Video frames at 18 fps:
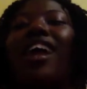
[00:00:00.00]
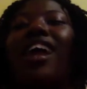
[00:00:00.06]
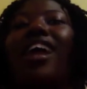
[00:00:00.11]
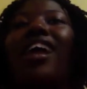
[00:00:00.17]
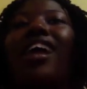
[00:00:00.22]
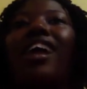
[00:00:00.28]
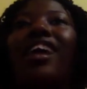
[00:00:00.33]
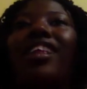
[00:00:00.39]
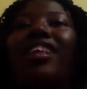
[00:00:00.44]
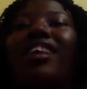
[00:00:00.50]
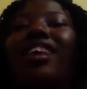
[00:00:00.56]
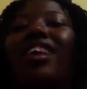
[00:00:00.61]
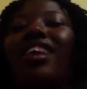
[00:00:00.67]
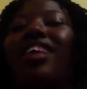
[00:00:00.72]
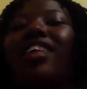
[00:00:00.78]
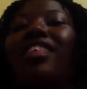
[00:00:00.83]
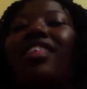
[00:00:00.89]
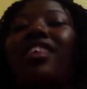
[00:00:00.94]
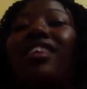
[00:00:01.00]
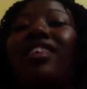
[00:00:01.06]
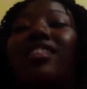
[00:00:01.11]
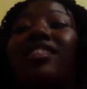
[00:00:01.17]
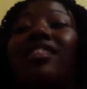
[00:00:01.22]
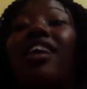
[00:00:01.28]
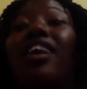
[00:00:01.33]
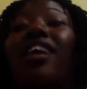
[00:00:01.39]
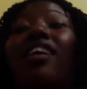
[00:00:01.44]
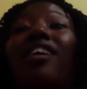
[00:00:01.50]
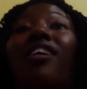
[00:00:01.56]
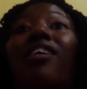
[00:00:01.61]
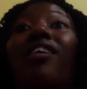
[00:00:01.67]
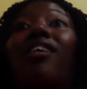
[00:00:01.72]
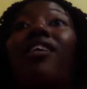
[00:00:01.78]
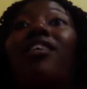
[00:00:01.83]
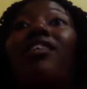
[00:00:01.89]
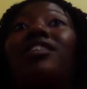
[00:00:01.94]
and they
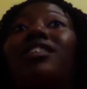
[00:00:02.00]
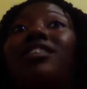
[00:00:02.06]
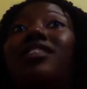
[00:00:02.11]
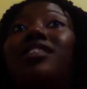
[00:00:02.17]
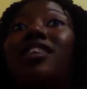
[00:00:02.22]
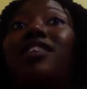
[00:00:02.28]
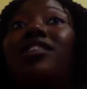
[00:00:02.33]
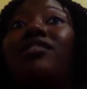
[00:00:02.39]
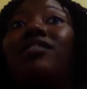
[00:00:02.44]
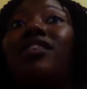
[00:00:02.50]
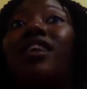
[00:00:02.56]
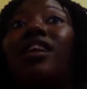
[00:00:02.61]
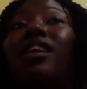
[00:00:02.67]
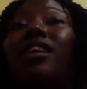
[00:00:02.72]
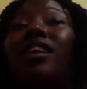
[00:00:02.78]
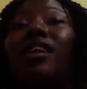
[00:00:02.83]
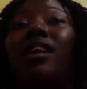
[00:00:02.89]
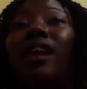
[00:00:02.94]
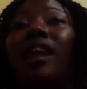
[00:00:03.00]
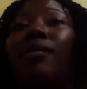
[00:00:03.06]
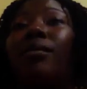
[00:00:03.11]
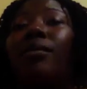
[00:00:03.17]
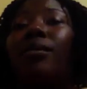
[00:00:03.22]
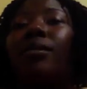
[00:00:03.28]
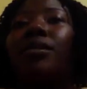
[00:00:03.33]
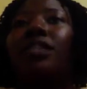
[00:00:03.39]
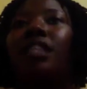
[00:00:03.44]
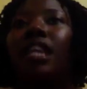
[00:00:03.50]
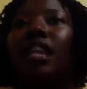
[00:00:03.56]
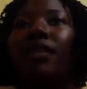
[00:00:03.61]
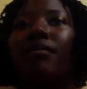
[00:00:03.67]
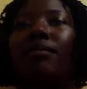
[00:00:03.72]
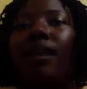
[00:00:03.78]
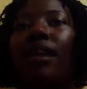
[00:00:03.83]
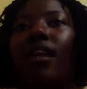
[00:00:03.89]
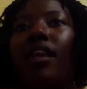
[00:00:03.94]
are successfully able to
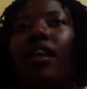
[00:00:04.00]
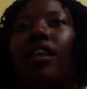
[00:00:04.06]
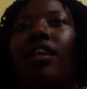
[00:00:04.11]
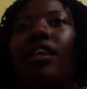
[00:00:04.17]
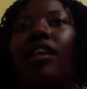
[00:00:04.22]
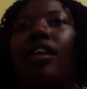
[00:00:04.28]
get married.